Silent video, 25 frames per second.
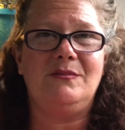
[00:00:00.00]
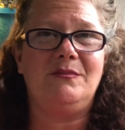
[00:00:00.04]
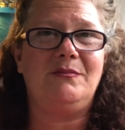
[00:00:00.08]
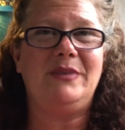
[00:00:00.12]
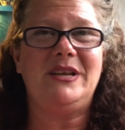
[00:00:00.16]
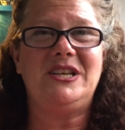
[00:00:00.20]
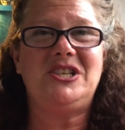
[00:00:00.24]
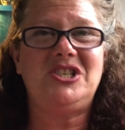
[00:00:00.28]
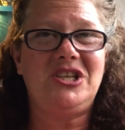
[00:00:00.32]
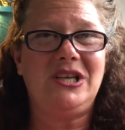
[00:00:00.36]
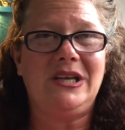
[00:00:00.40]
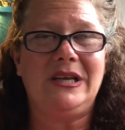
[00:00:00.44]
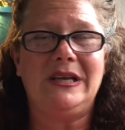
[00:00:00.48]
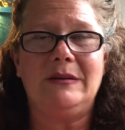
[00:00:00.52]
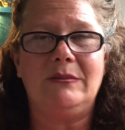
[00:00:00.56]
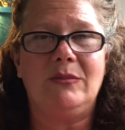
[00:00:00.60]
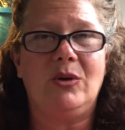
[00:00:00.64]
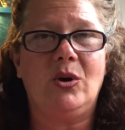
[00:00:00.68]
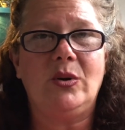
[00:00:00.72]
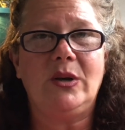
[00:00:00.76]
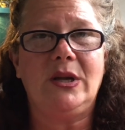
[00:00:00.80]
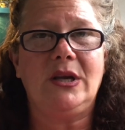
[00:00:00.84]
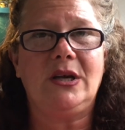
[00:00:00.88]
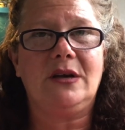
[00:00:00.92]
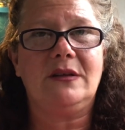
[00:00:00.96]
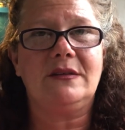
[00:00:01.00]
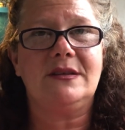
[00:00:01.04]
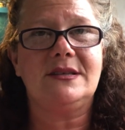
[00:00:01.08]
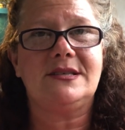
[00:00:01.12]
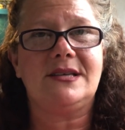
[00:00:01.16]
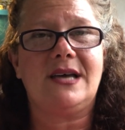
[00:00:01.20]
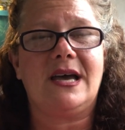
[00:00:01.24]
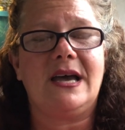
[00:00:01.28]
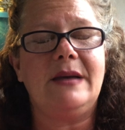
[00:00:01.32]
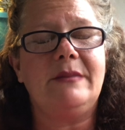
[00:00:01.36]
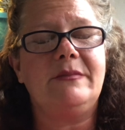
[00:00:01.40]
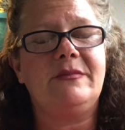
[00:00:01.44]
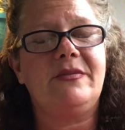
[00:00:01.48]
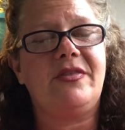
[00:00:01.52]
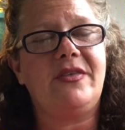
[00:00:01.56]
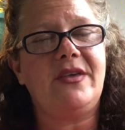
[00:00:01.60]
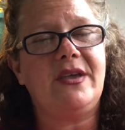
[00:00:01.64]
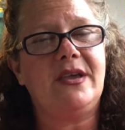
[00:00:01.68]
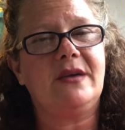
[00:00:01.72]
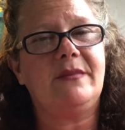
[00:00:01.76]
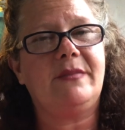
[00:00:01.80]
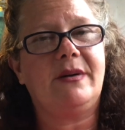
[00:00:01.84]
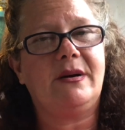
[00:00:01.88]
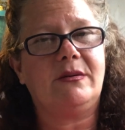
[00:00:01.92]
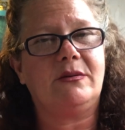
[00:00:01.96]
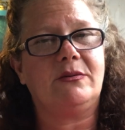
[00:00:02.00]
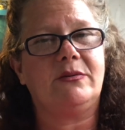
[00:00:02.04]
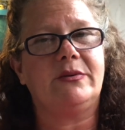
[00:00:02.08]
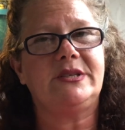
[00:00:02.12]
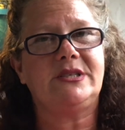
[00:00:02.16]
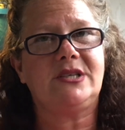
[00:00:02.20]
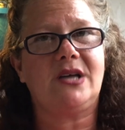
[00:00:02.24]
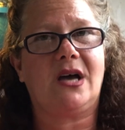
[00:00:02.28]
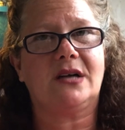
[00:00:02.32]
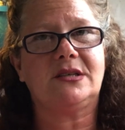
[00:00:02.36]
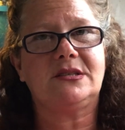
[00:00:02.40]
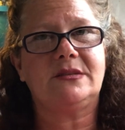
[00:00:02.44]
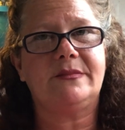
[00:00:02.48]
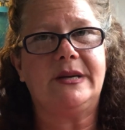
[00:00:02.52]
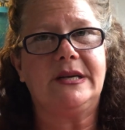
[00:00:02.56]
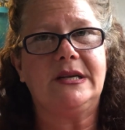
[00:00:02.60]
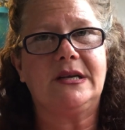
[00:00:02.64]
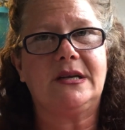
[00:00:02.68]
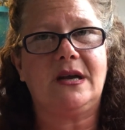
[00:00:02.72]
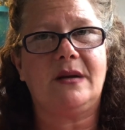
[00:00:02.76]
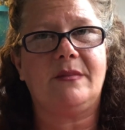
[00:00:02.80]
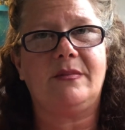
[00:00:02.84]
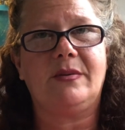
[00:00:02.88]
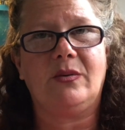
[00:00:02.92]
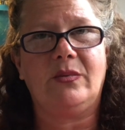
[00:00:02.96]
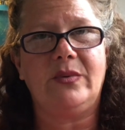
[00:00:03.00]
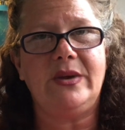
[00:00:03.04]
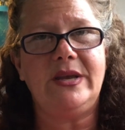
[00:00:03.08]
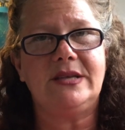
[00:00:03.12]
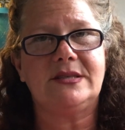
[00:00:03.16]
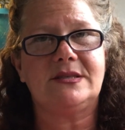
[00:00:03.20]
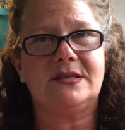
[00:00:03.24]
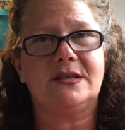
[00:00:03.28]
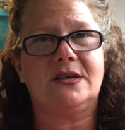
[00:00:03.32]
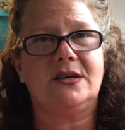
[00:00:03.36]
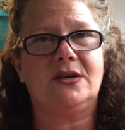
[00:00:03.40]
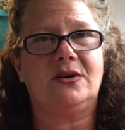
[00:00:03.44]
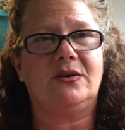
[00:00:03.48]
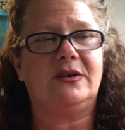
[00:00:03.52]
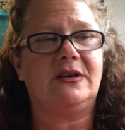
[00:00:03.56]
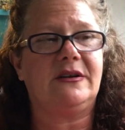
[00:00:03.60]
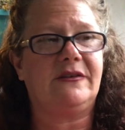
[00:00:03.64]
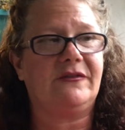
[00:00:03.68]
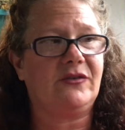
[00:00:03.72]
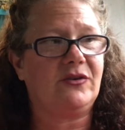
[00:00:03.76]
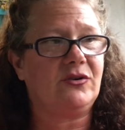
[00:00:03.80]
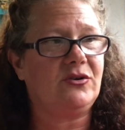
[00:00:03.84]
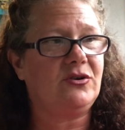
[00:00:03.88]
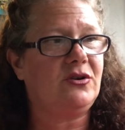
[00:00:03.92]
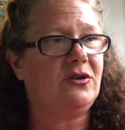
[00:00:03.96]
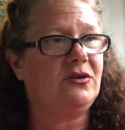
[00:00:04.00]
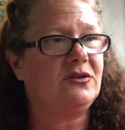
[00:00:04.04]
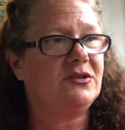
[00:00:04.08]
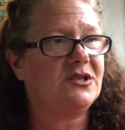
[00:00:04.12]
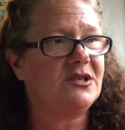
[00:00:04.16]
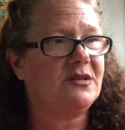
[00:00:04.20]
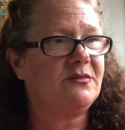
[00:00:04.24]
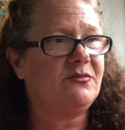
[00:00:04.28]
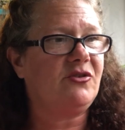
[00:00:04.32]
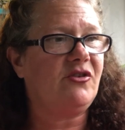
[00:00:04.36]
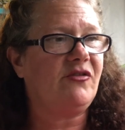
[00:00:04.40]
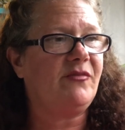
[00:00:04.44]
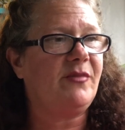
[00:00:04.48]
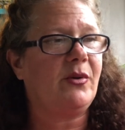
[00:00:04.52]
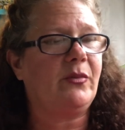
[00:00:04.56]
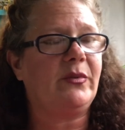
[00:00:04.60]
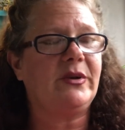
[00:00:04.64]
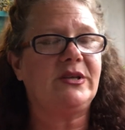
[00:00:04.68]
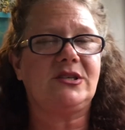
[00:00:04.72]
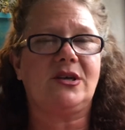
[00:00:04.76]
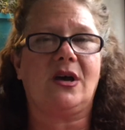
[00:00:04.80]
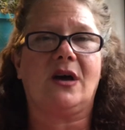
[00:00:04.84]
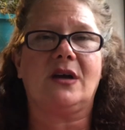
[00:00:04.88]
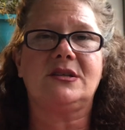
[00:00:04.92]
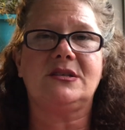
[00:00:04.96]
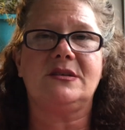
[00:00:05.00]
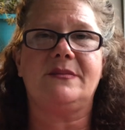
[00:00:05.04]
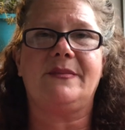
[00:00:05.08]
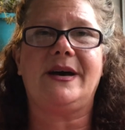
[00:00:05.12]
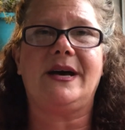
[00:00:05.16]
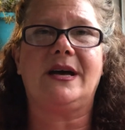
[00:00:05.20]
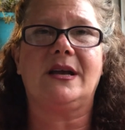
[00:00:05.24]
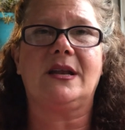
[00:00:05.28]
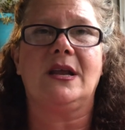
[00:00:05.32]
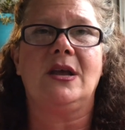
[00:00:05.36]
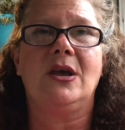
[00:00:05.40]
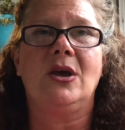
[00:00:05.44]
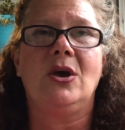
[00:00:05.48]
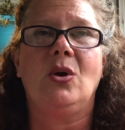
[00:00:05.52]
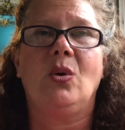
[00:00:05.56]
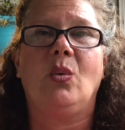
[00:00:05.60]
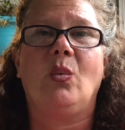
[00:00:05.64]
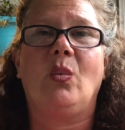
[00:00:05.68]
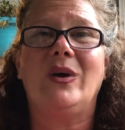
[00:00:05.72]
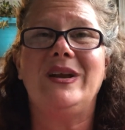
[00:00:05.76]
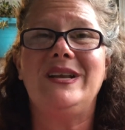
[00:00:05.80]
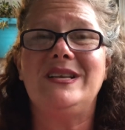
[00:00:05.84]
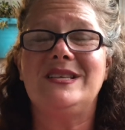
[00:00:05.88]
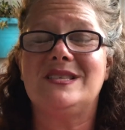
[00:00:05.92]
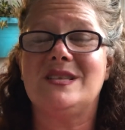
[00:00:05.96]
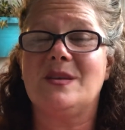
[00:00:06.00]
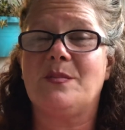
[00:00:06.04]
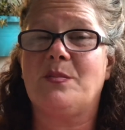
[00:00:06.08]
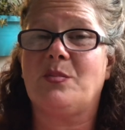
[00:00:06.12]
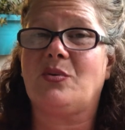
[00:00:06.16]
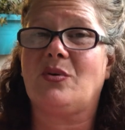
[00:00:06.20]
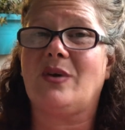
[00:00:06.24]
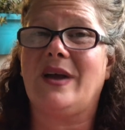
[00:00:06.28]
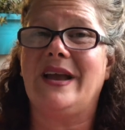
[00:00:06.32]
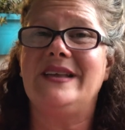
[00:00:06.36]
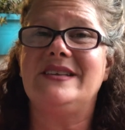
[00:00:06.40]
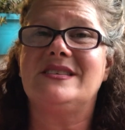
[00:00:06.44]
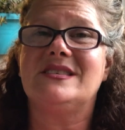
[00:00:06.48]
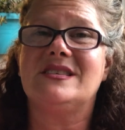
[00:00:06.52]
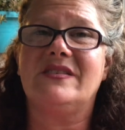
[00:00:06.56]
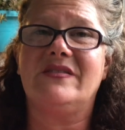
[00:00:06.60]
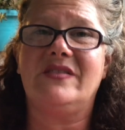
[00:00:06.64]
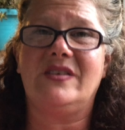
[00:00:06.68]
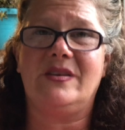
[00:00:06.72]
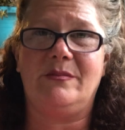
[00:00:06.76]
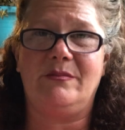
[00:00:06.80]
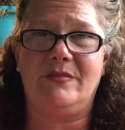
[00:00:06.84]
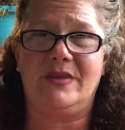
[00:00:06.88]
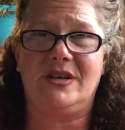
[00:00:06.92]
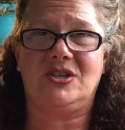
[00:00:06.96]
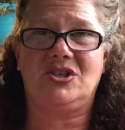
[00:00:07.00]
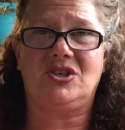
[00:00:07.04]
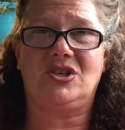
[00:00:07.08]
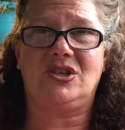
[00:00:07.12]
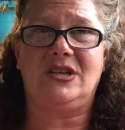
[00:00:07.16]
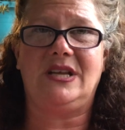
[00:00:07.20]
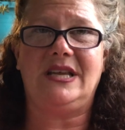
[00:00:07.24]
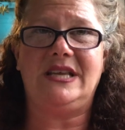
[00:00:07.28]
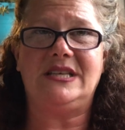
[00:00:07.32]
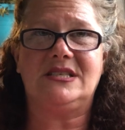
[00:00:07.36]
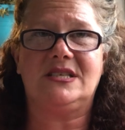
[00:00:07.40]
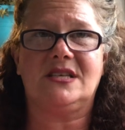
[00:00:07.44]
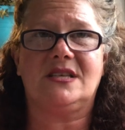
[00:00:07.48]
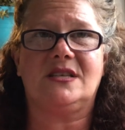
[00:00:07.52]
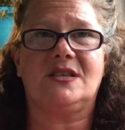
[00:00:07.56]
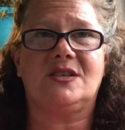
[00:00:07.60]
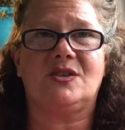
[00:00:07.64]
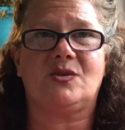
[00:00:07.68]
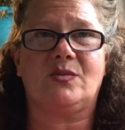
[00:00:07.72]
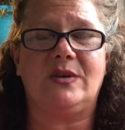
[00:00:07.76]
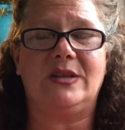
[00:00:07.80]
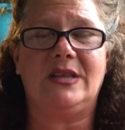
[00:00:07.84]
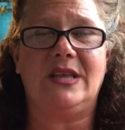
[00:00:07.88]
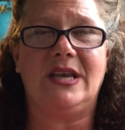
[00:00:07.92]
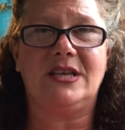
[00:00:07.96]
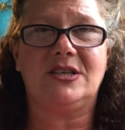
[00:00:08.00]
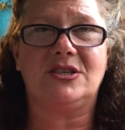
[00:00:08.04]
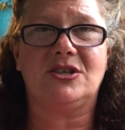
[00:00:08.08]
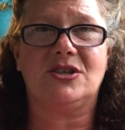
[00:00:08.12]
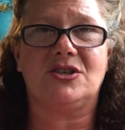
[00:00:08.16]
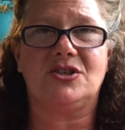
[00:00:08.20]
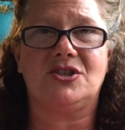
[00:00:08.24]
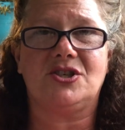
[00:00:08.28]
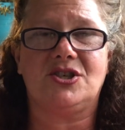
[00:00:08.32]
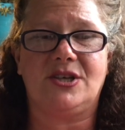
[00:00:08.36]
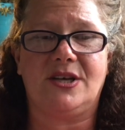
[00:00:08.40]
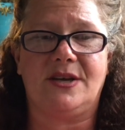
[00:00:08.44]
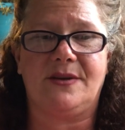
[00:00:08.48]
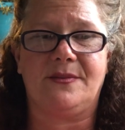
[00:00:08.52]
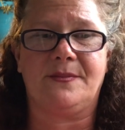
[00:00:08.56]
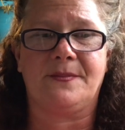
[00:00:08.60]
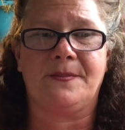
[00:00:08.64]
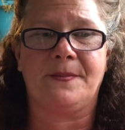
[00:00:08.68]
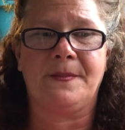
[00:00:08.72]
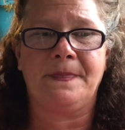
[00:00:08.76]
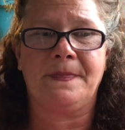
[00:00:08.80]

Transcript: bitching and moaning all the time, think about what we talked about a couple of weeks ago. And if you're new to the movement, we talked about what is the price of admission into this relationship.